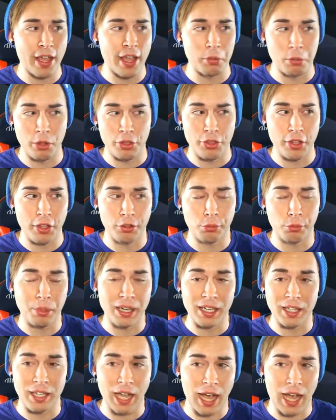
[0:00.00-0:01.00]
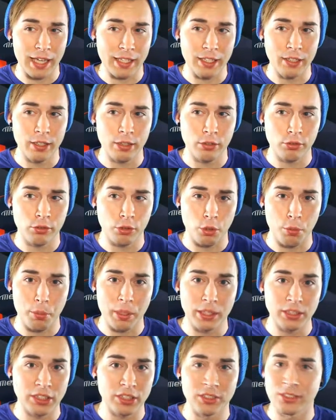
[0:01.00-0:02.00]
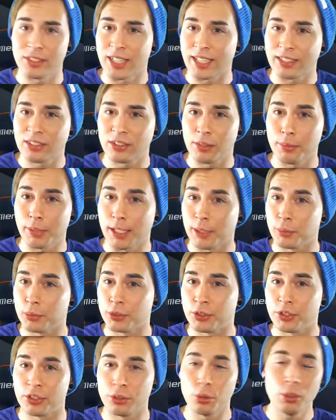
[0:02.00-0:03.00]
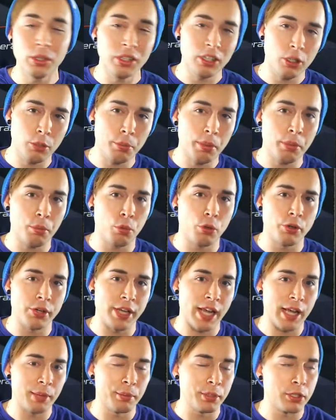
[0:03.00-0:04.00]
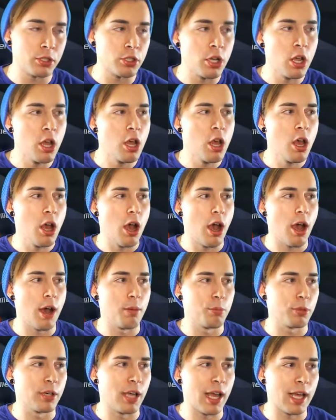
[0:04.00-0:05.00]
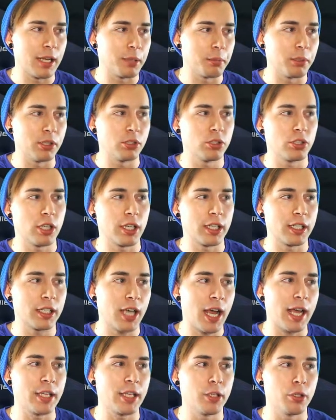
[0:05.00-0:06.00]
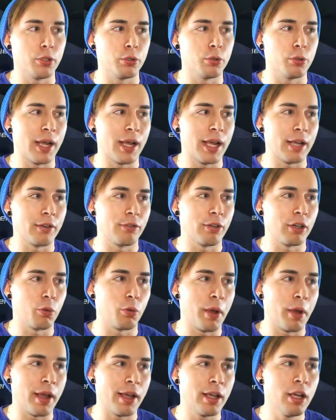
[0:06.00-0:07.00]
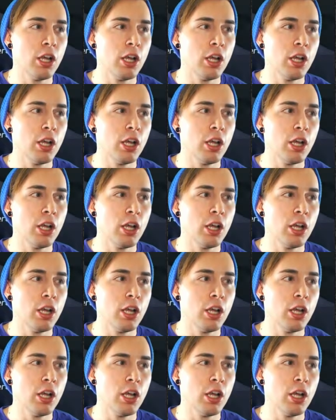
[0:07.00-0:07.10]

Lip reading: With us being kited it so much, it's nice to be able to do a little bit more damage when an enemy is trying to kite you and run away.